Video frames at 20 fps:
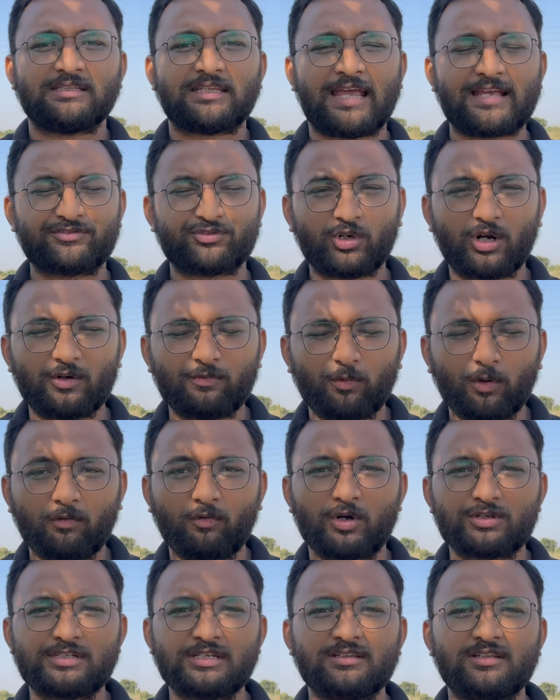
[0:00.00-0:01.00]
Thanks a lot for
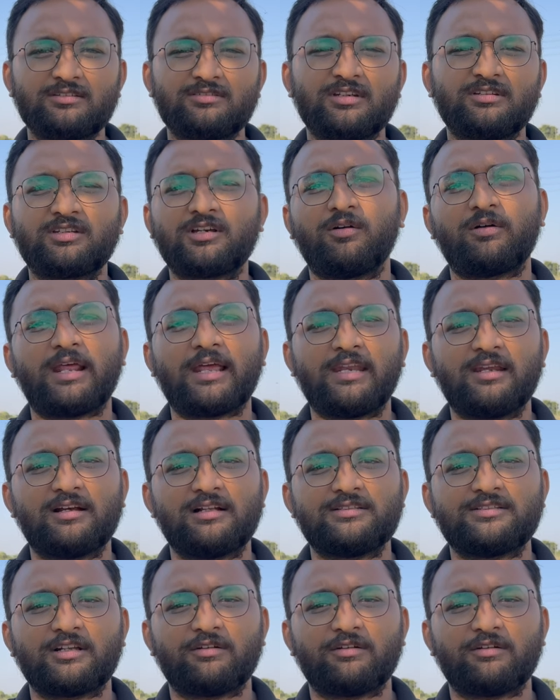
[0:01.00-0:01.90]
watching this Discover Agriculture